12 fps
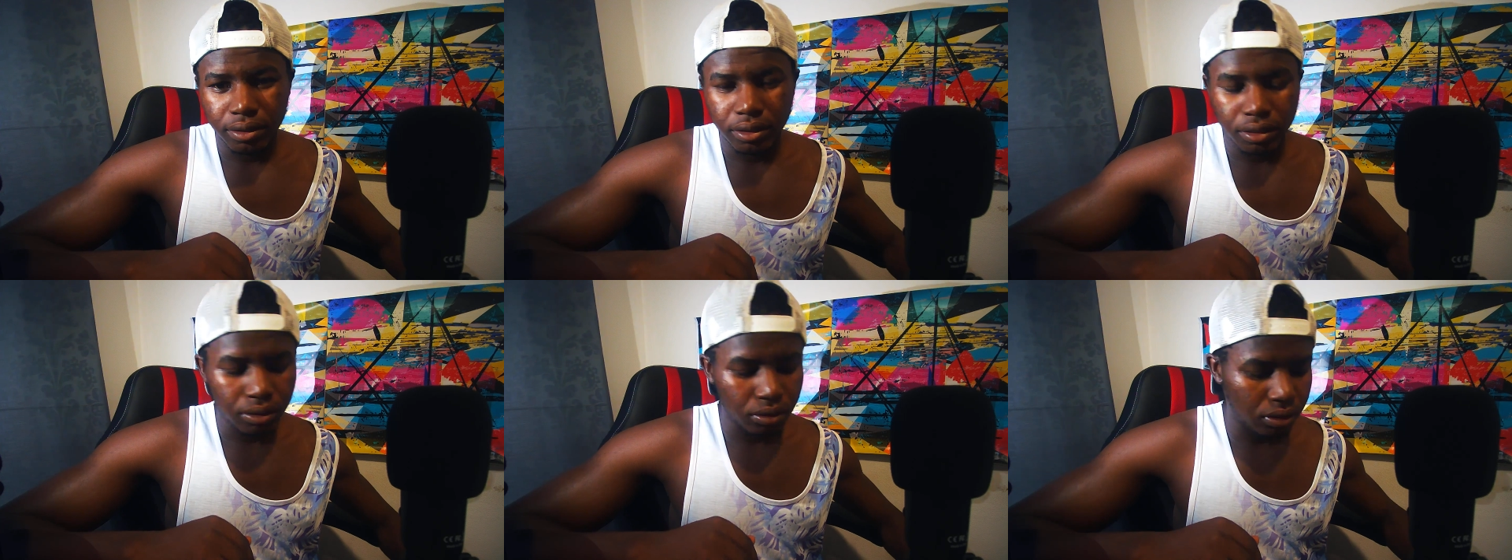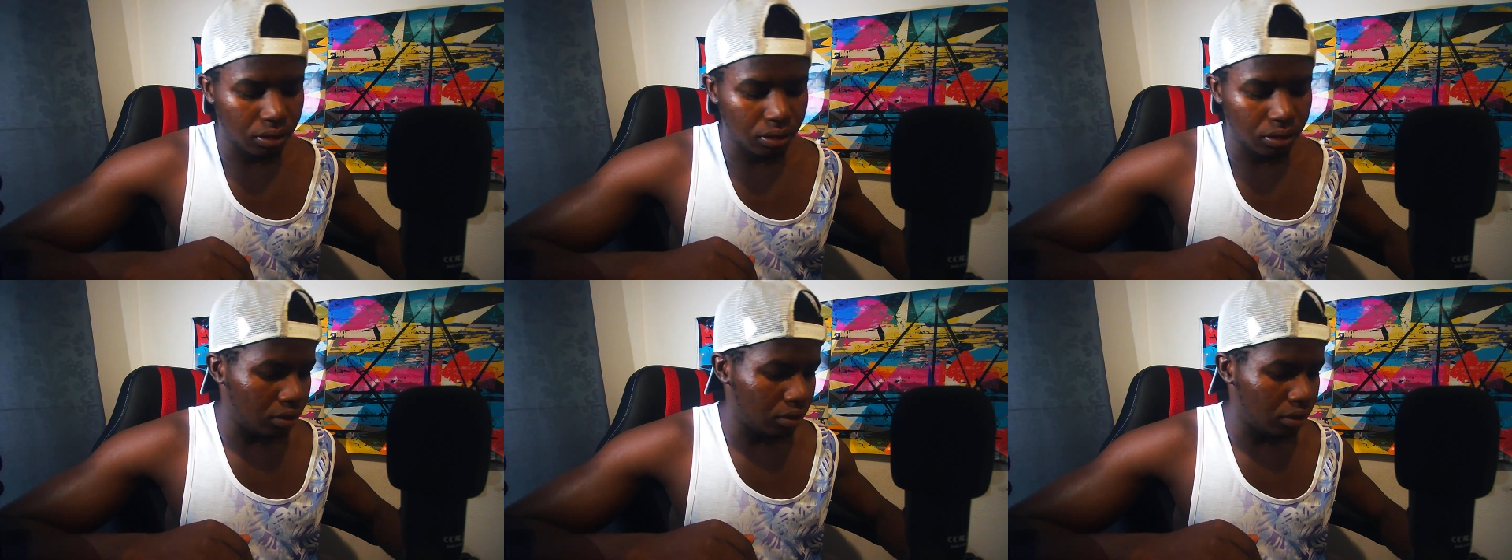
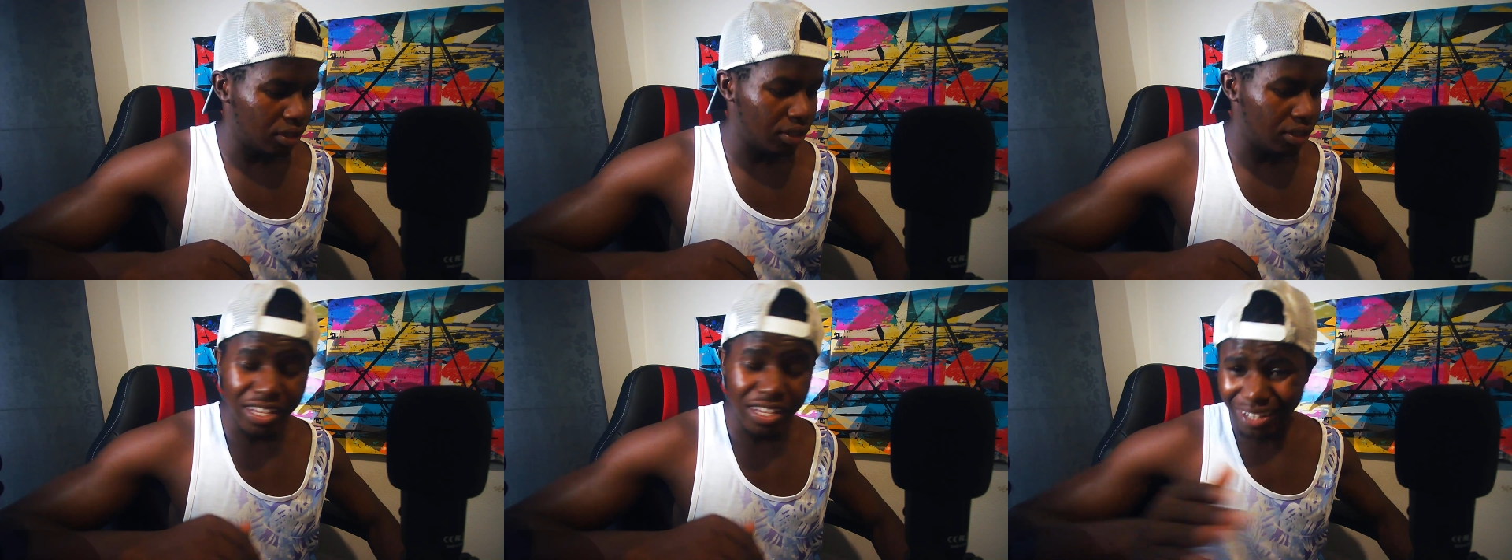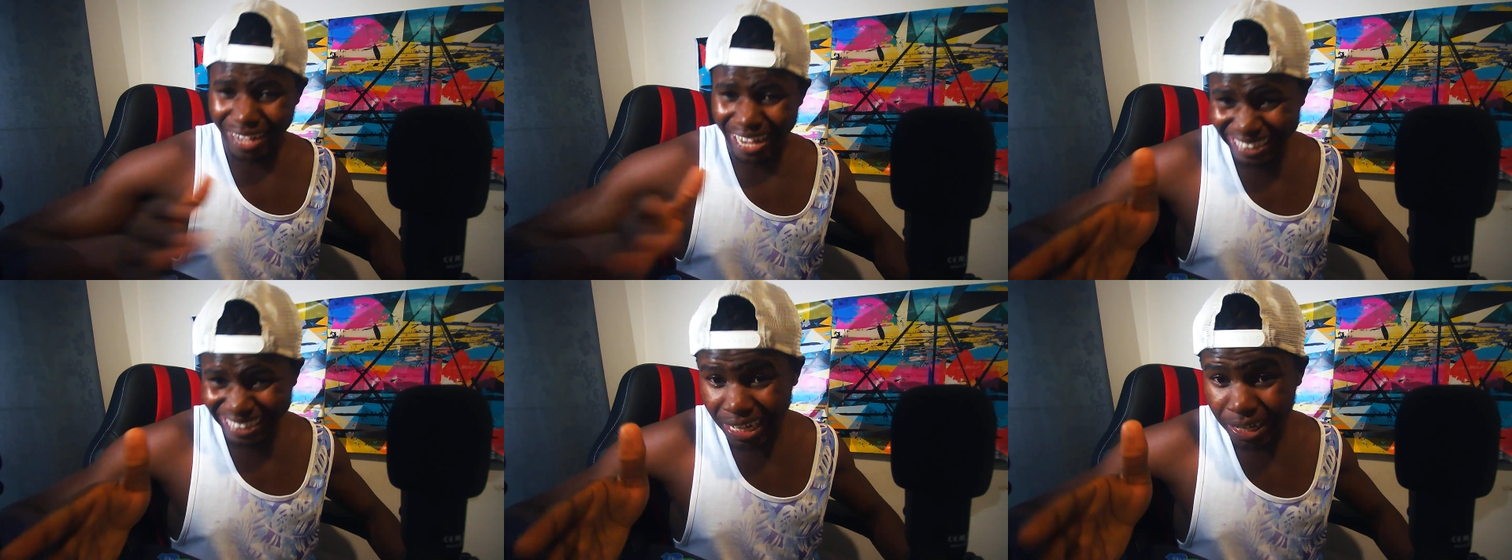He trains right
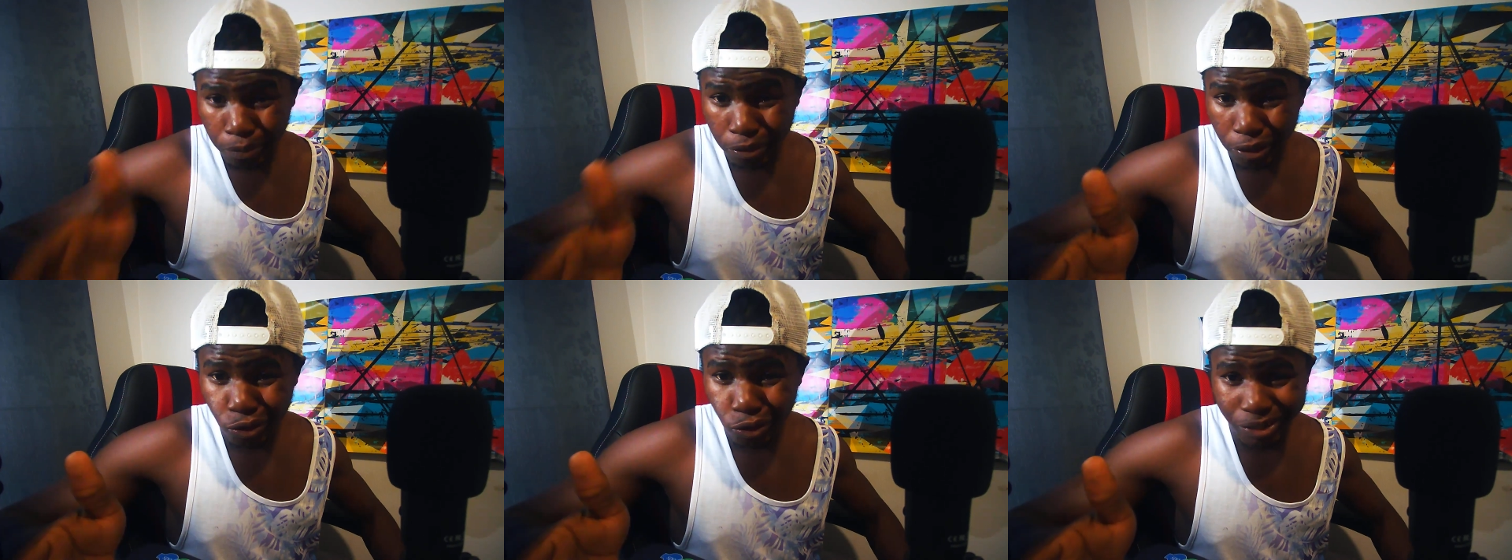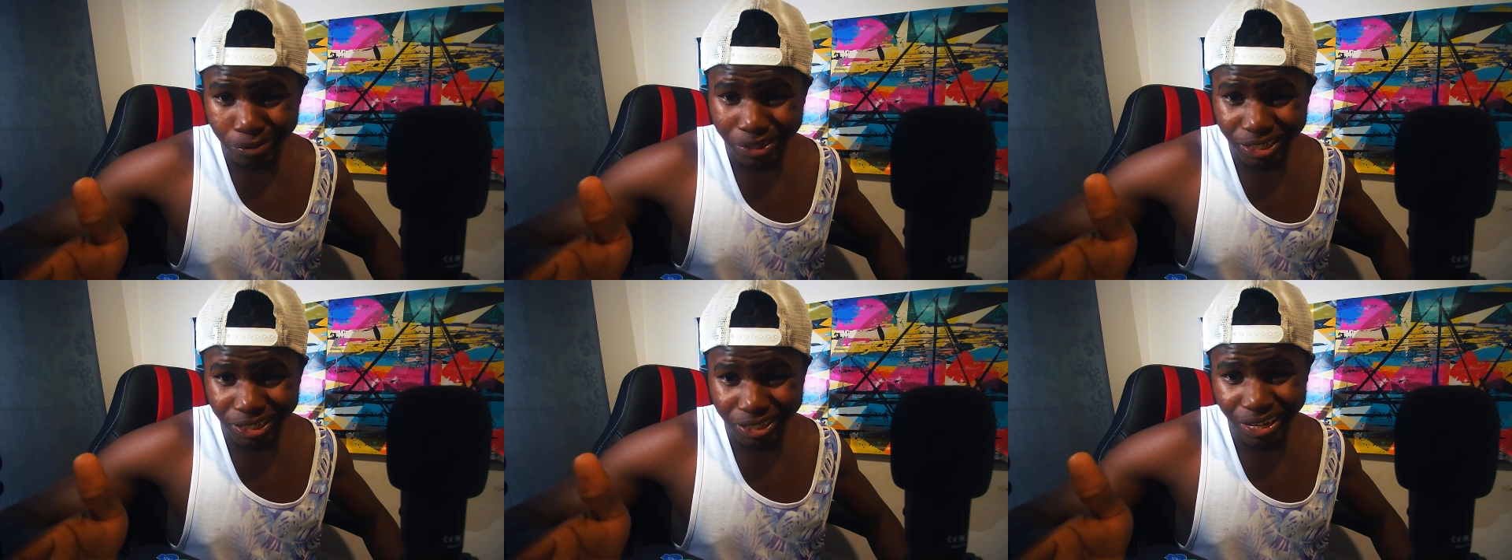there in Pretoria, man.
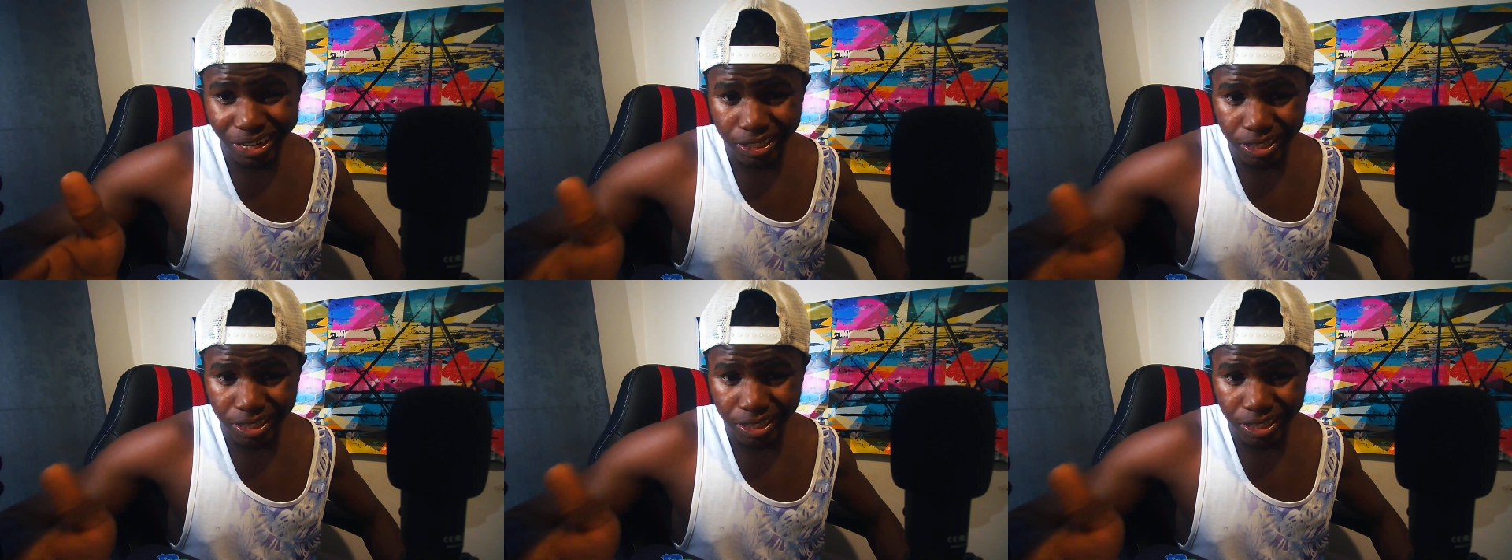It's crazy.